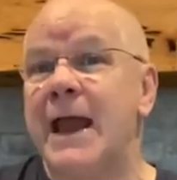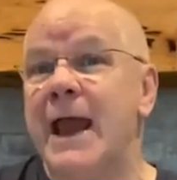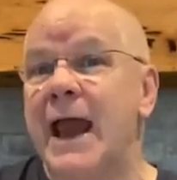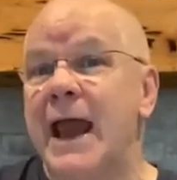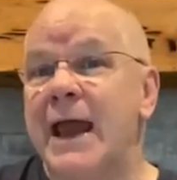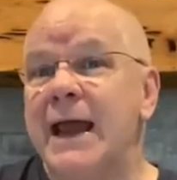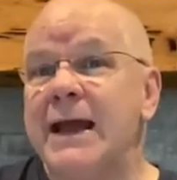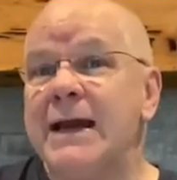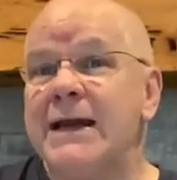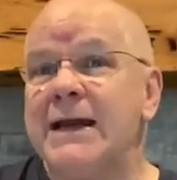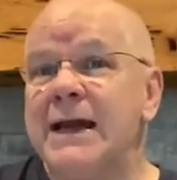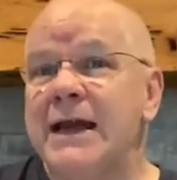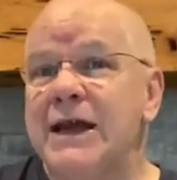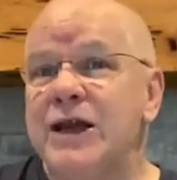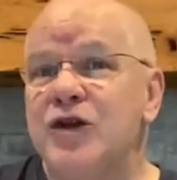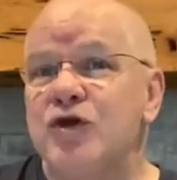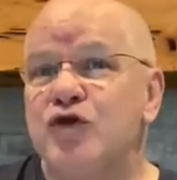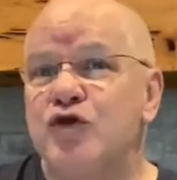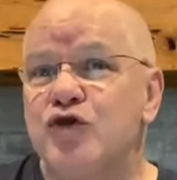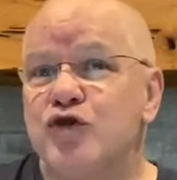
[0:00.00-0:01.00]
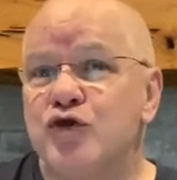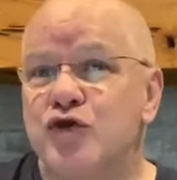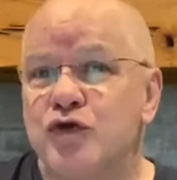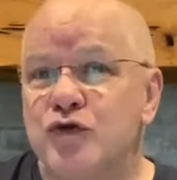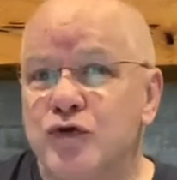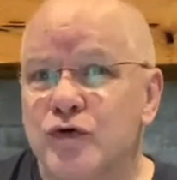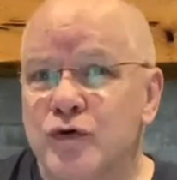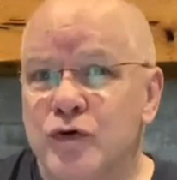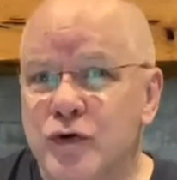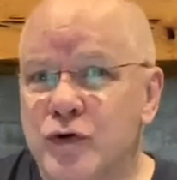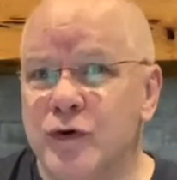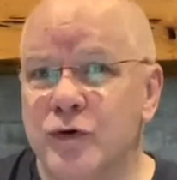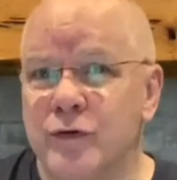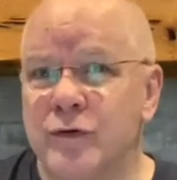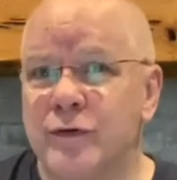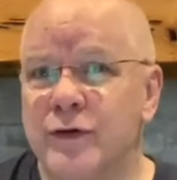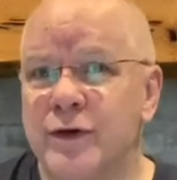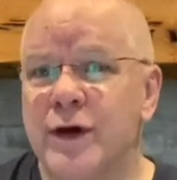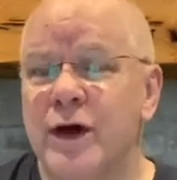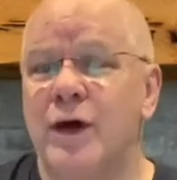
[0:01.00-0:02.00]
and in
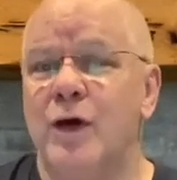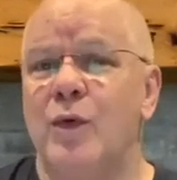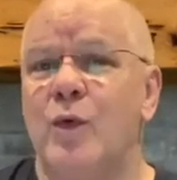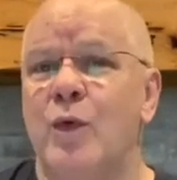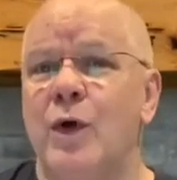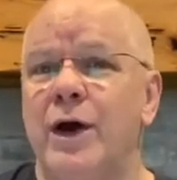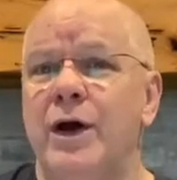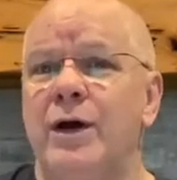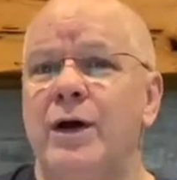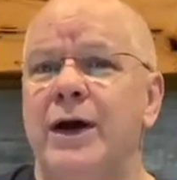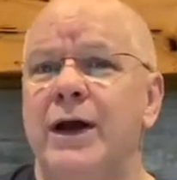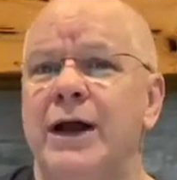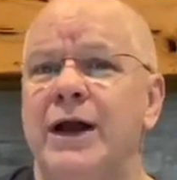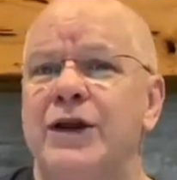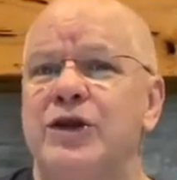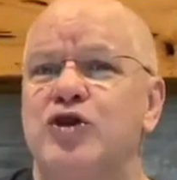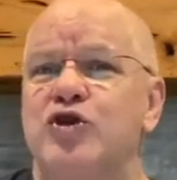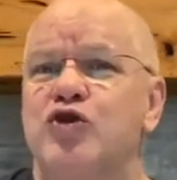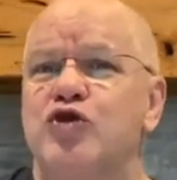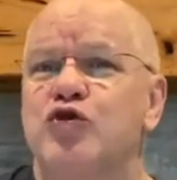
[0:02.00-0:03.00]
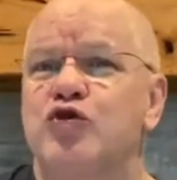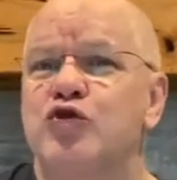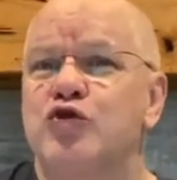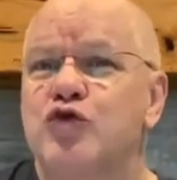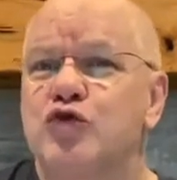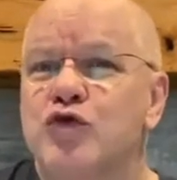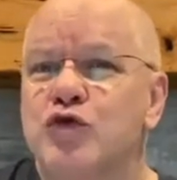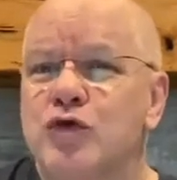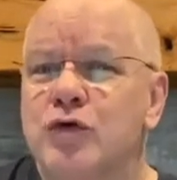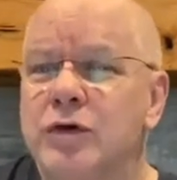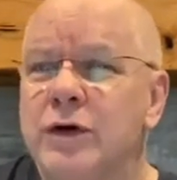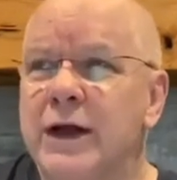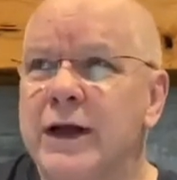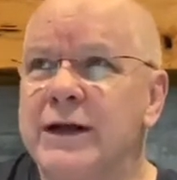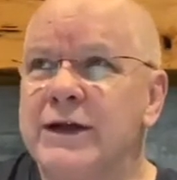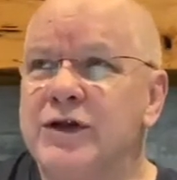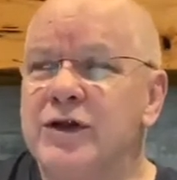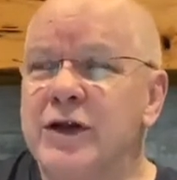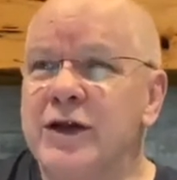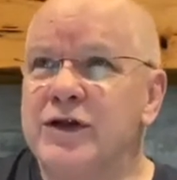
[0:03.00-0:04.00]
truth, where it's
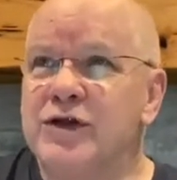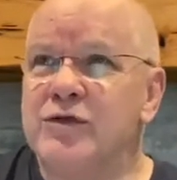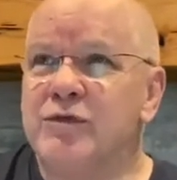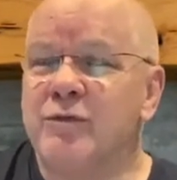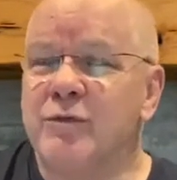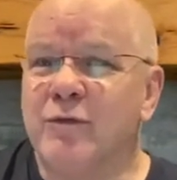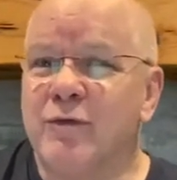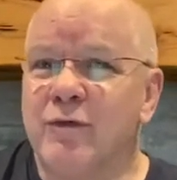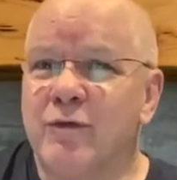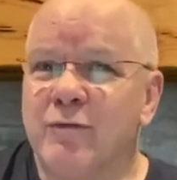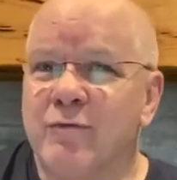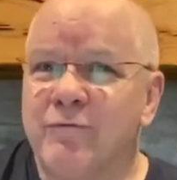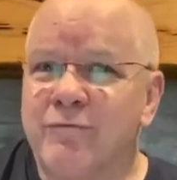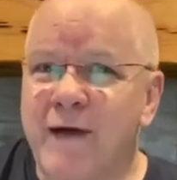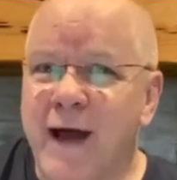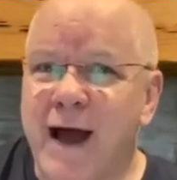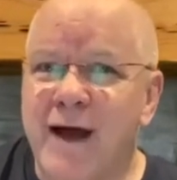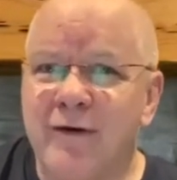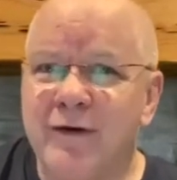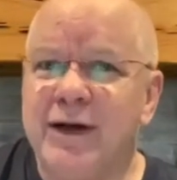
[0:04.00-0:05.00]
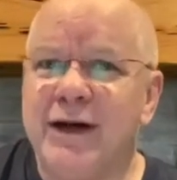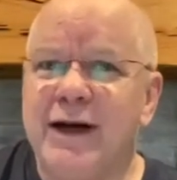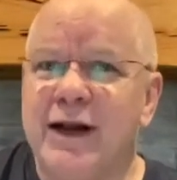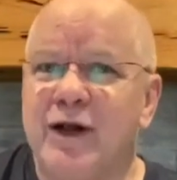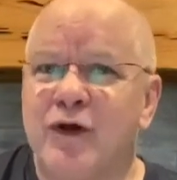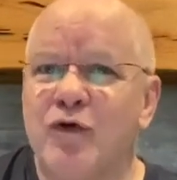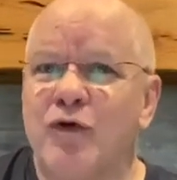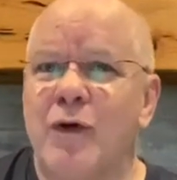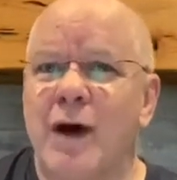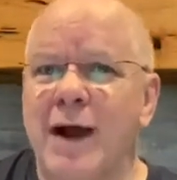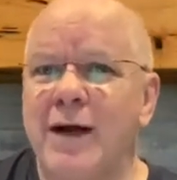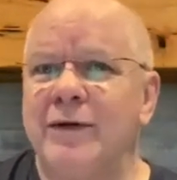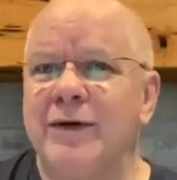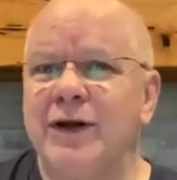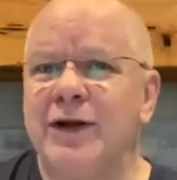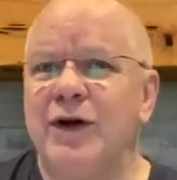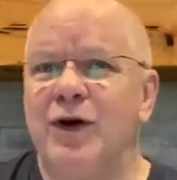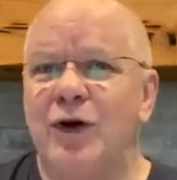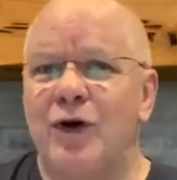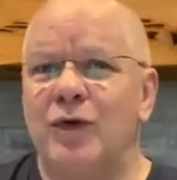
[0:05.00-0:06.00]
it, it's founded and
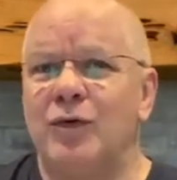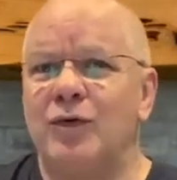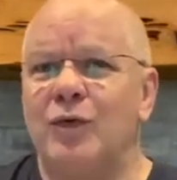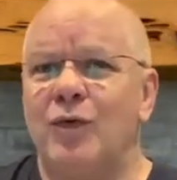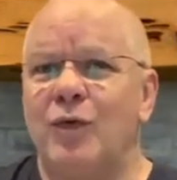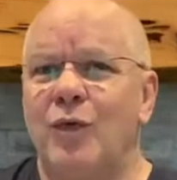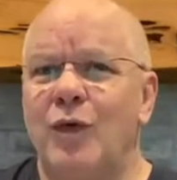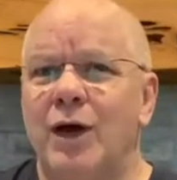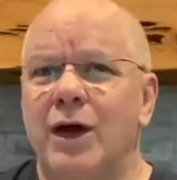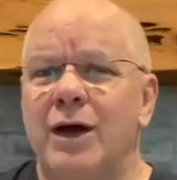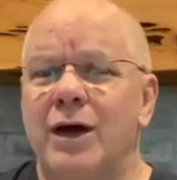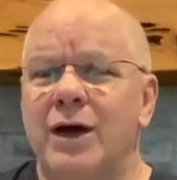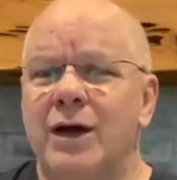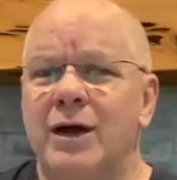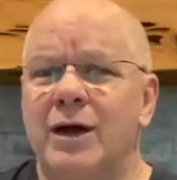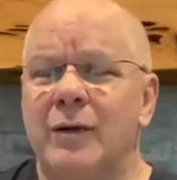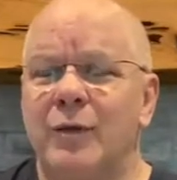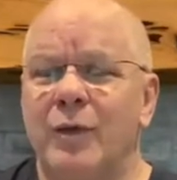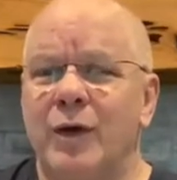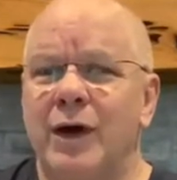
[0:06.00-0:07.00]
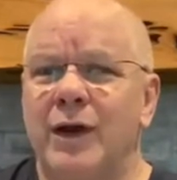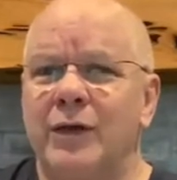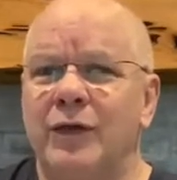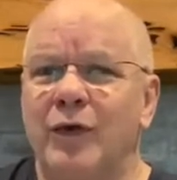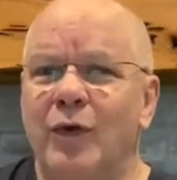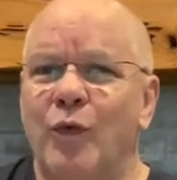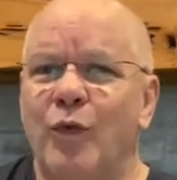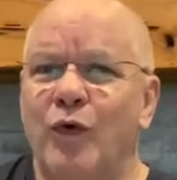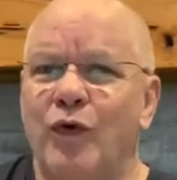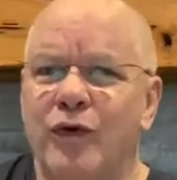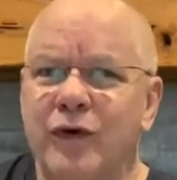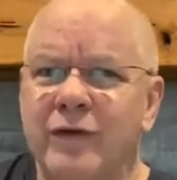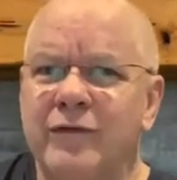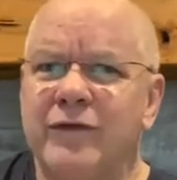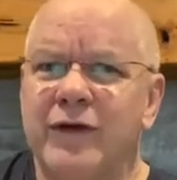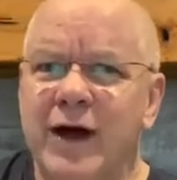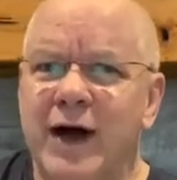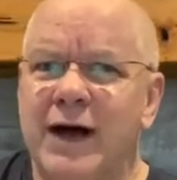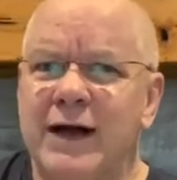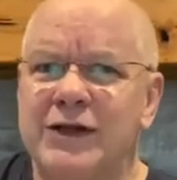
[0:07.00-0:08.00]
grounded on what what the Word
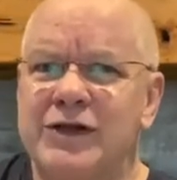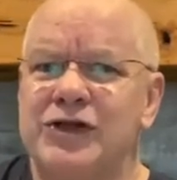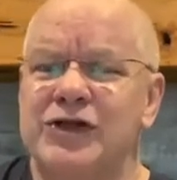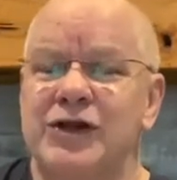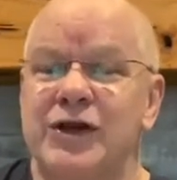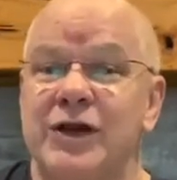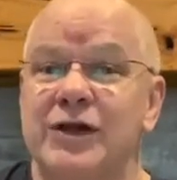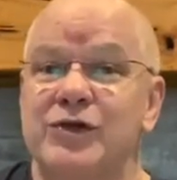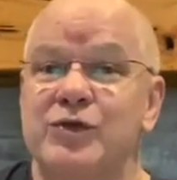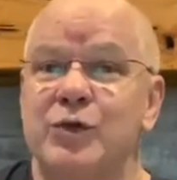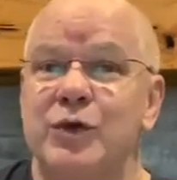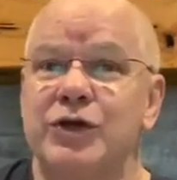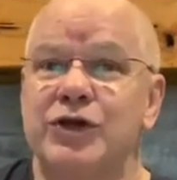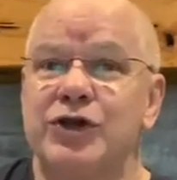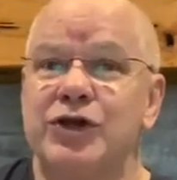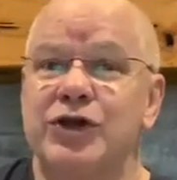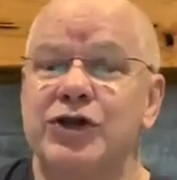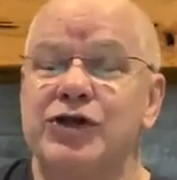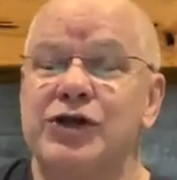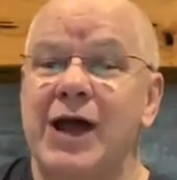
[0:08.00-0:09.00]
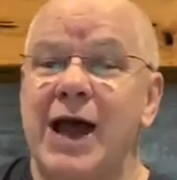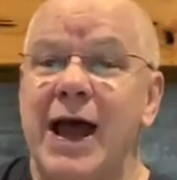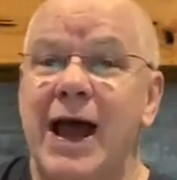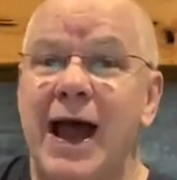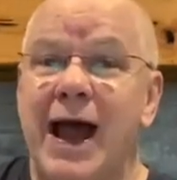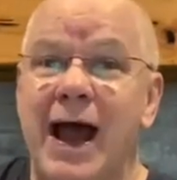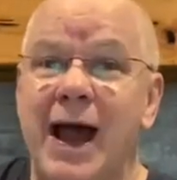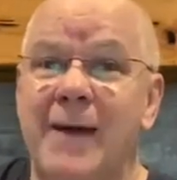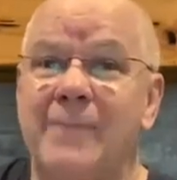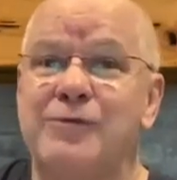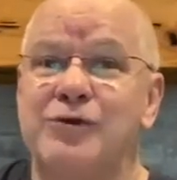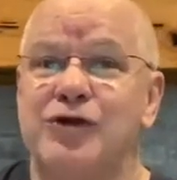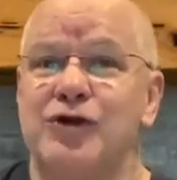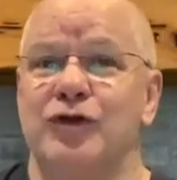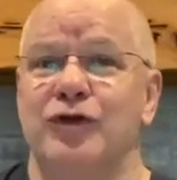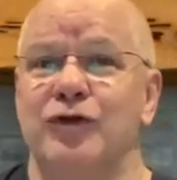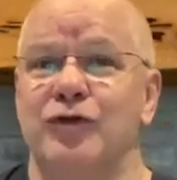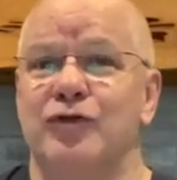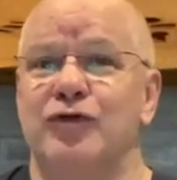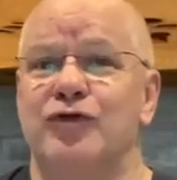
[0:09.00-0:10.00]
of God says, which is
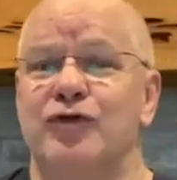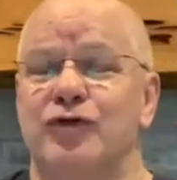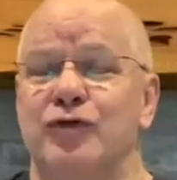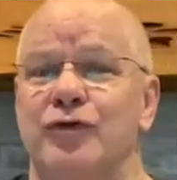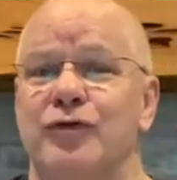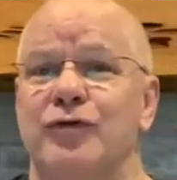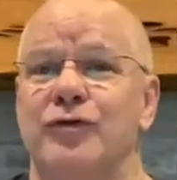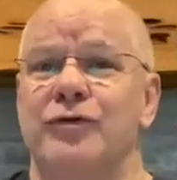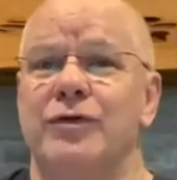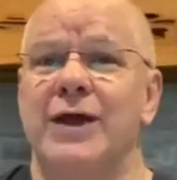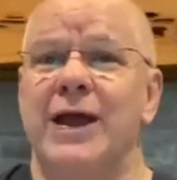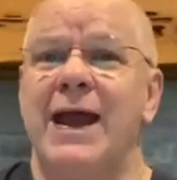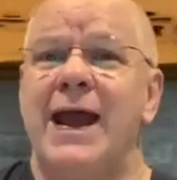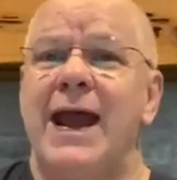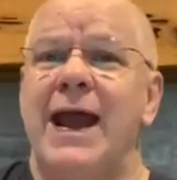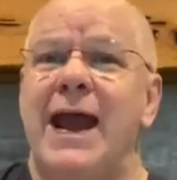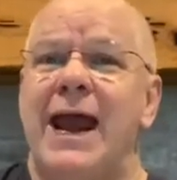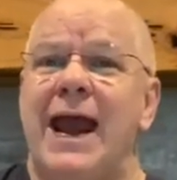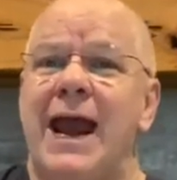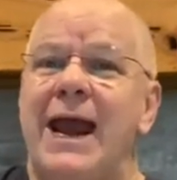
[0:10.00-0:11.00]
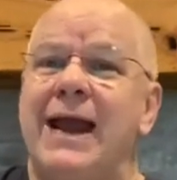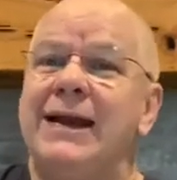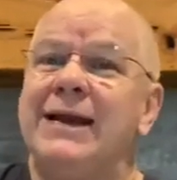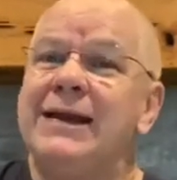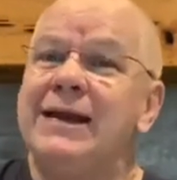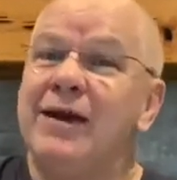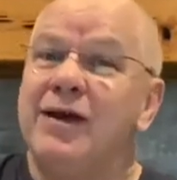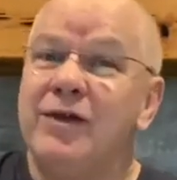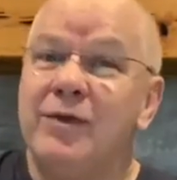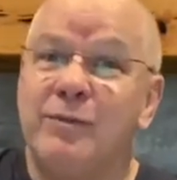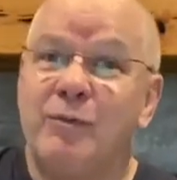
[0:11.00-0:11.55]
absolute truth. And the other